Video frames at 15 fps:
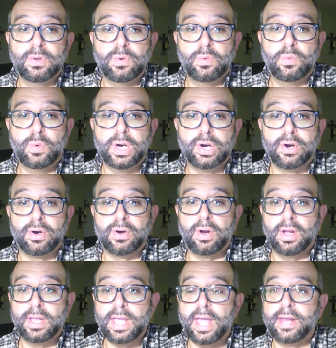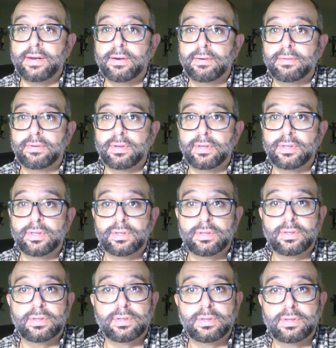where, again,
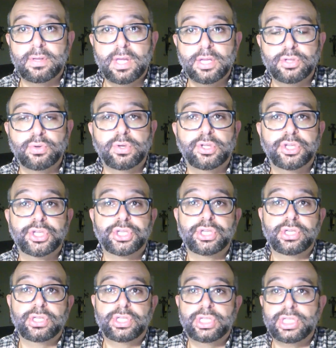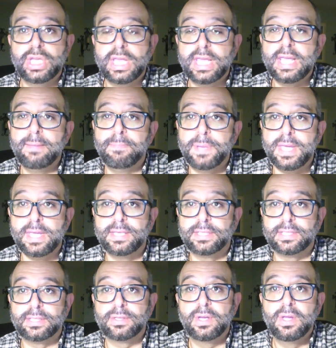Israel's seeking
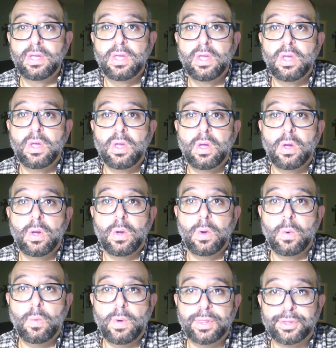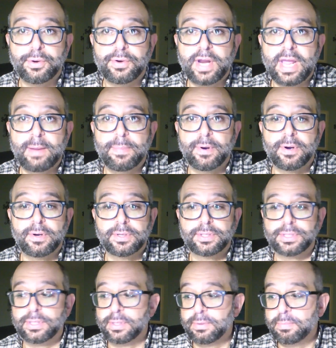peace with their
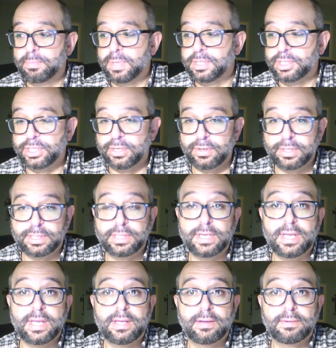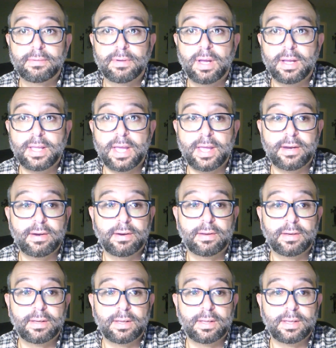neighbors, but seriously, again,
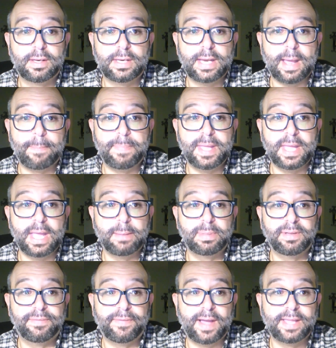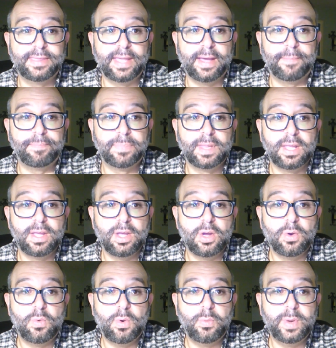not being able to find that.
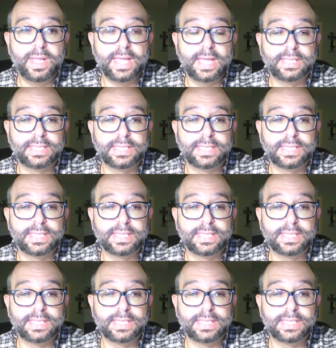When we get to